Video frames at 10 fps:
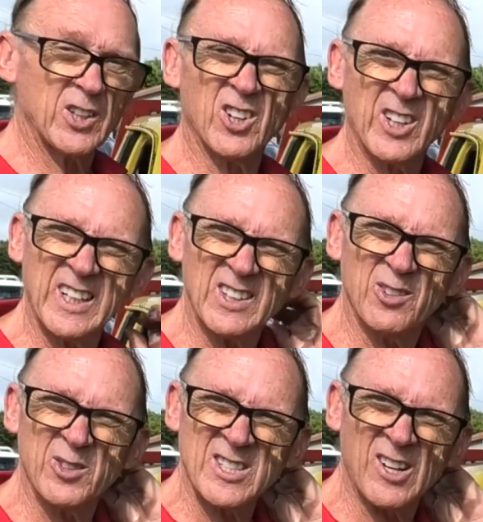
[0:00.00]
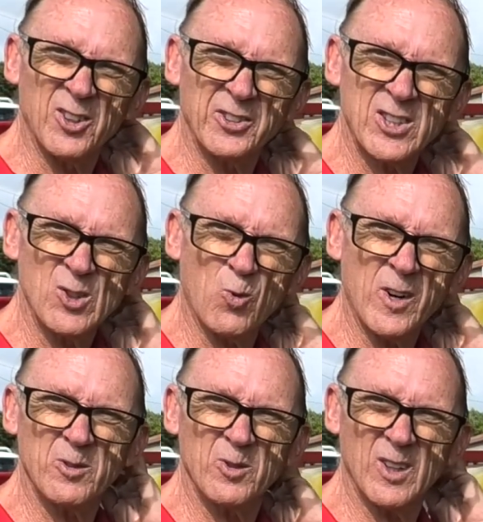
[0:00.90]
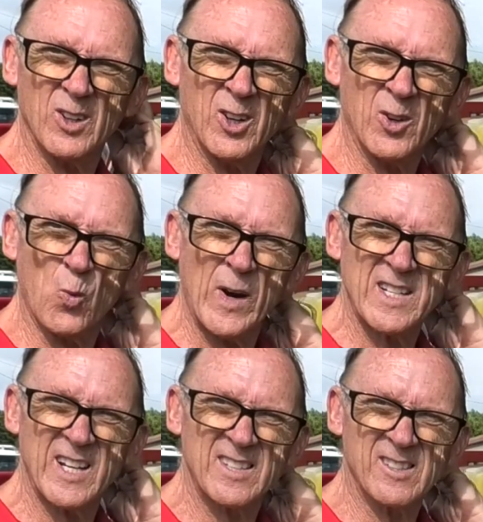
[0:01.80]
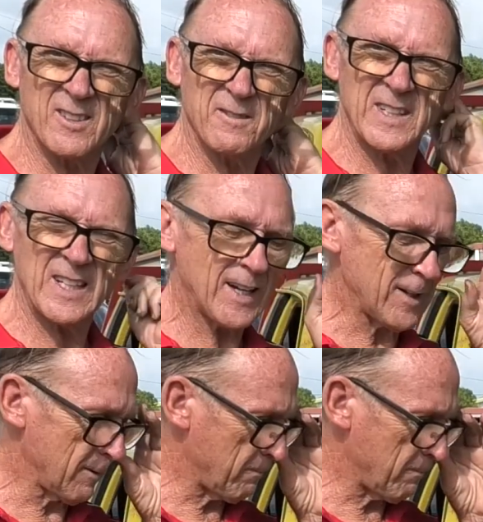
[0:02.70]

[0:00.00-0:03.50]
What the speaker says: not get the result that you want on a wet test on a V8.